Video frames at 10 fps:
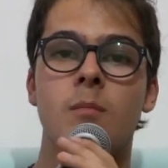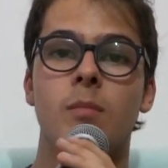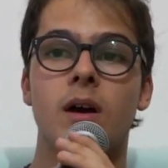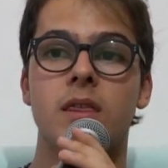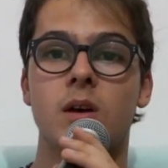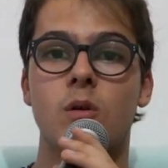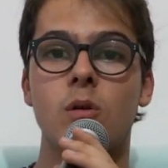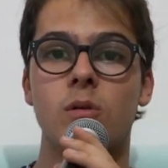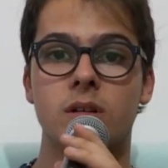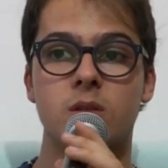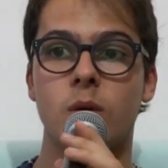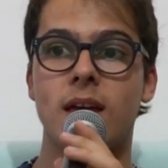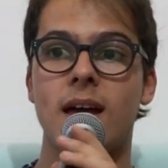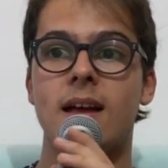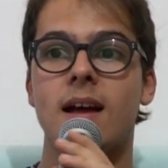but in the chorus we
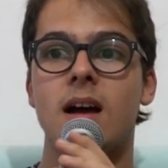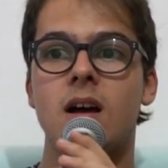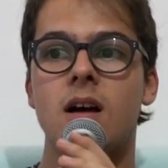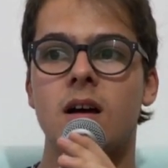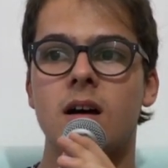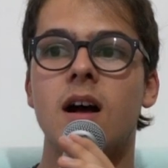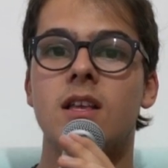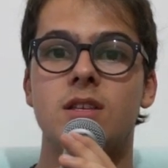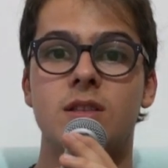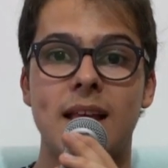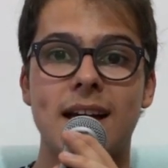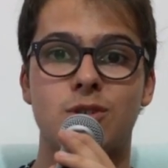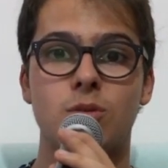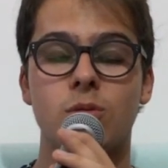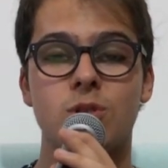get a
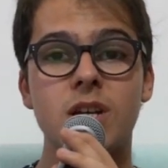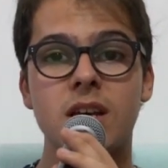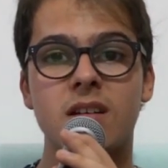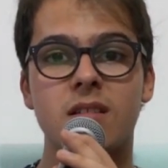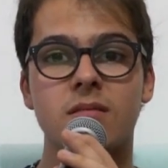natural G,